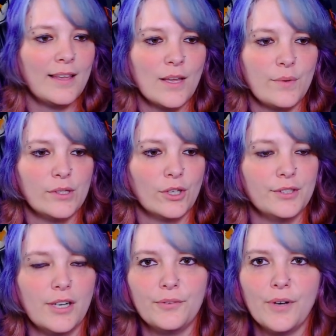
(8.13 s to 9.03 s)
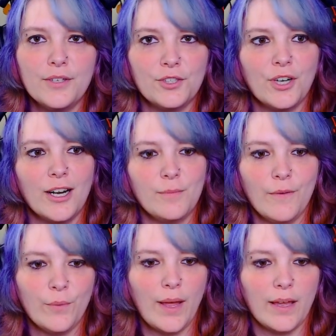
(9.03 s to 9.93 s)
And then we learned that our friends are trying to
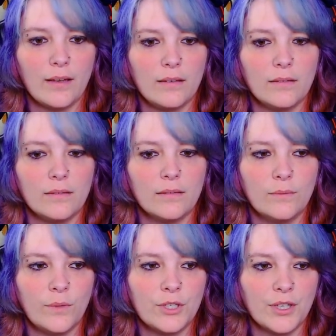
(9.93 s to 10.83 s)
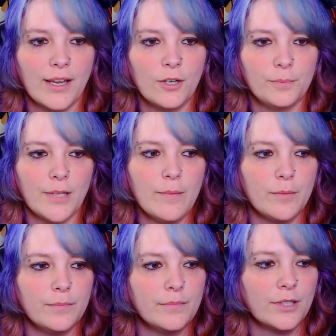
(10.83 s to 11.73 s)
move away. Which, like, I don't blame
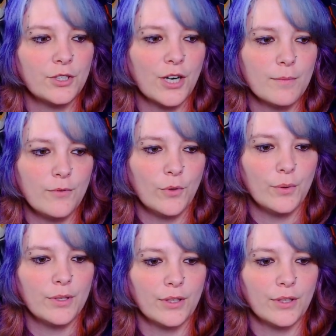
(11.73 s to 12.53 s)
them. They're trying to move forward in their